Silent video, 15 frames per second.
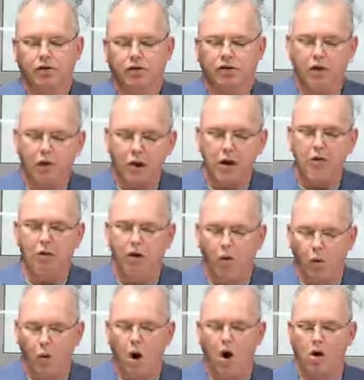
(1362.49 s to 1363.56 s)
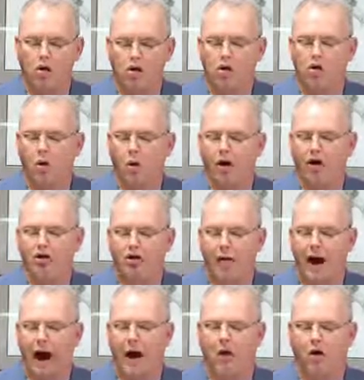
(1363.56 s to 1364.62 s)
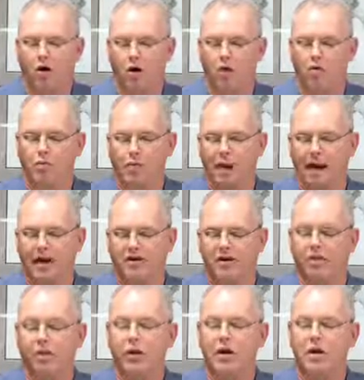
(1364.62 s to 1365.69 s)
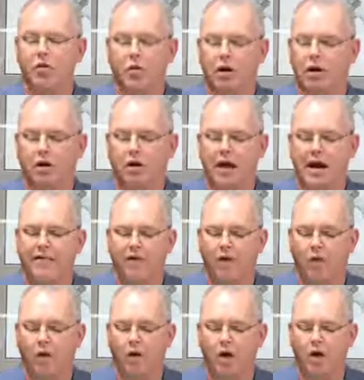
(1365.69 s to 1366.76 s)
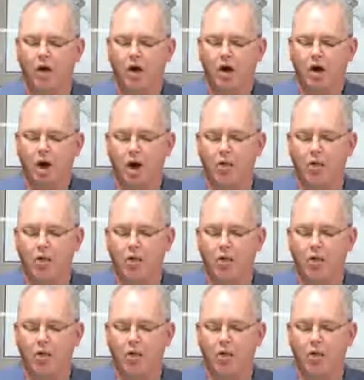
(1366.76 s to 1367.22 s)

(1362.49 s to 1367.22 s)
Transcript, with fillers: So we will walk according to our own plans, and we will, everyone,